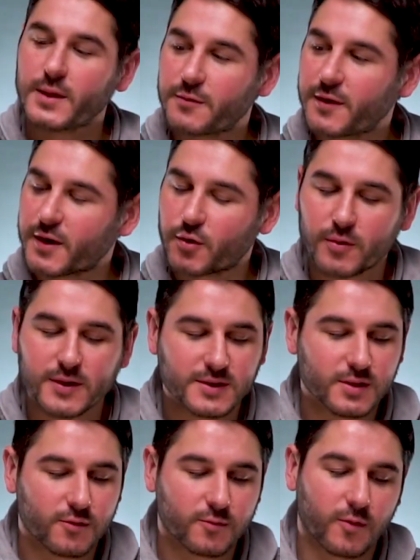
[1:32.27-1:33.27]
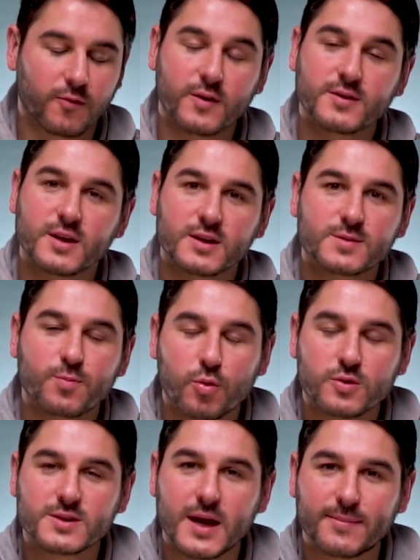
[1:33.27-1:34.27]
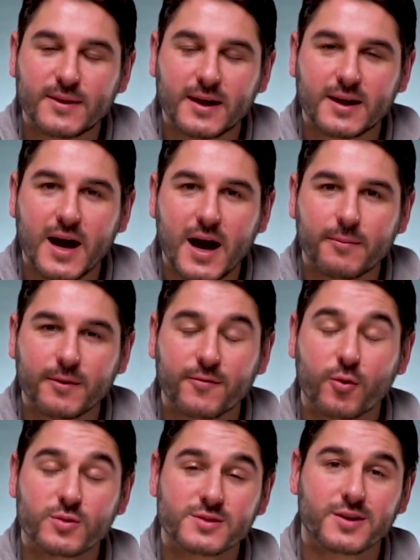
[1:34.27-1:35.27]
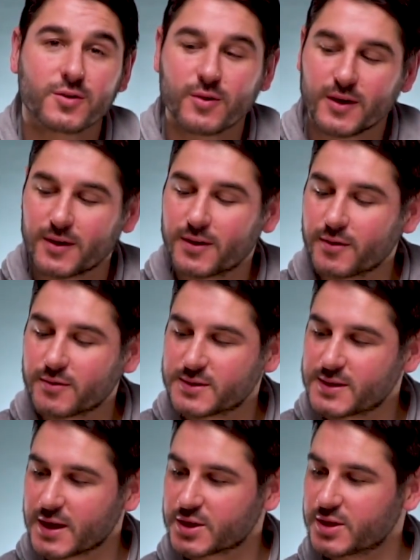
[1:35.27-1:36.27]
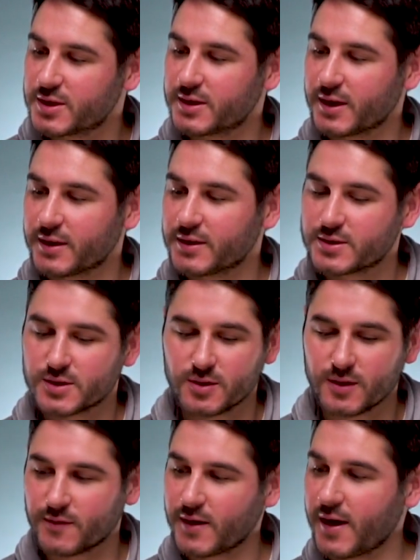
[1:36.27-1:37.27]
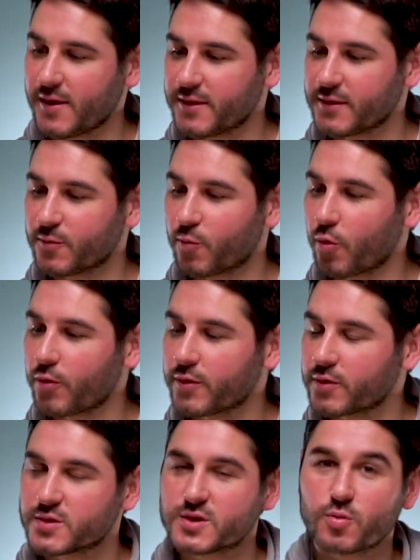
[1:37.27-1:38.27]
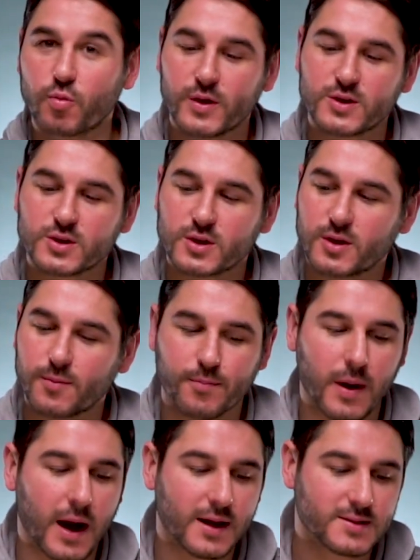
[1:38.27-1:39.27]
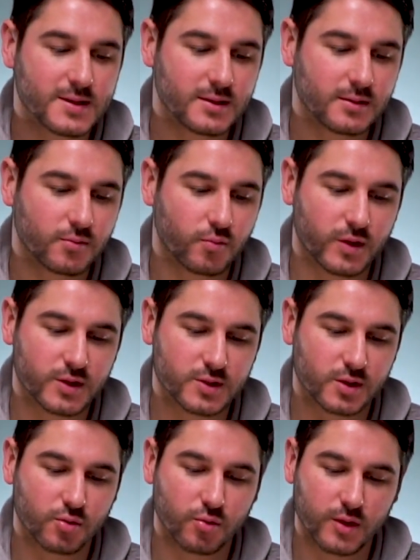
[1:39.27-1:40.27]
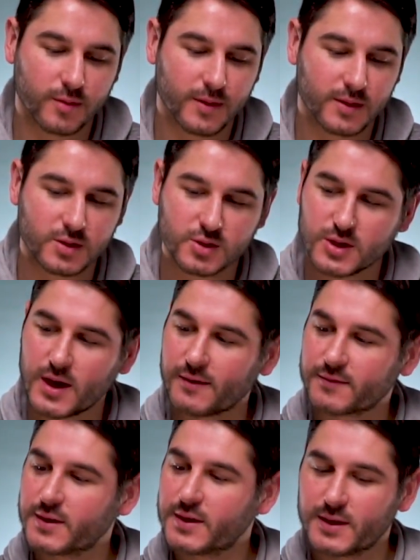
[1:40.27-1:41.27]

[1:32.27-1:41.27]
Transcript: Then we've got a great deal from our friends at SportStop.com. They've always got a great clearance section. And this year they've got the Warrior Switch Composite, which the cool thing about this shaft